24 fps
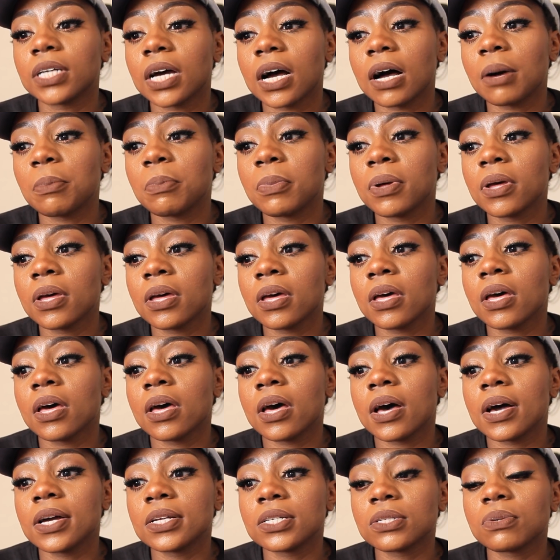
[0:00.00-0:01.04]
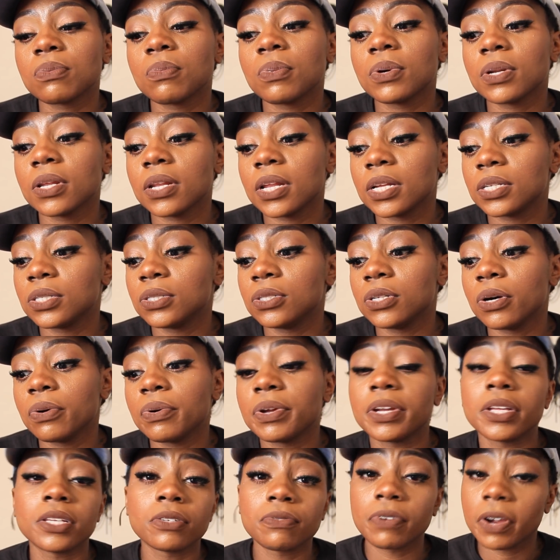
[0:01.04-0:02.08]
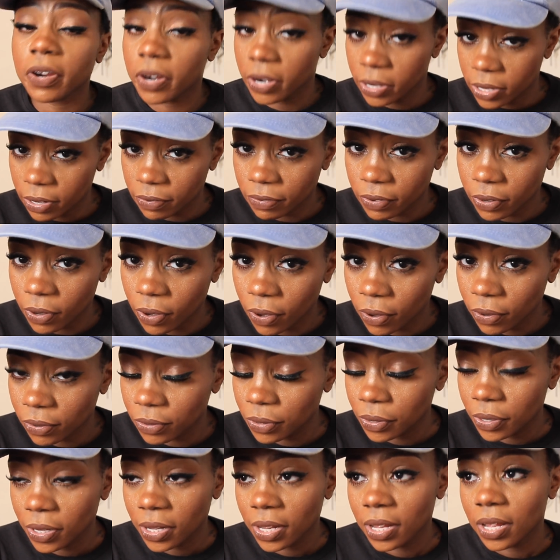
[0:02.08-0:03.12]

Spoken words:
job, I just want to let you know it is very difficult.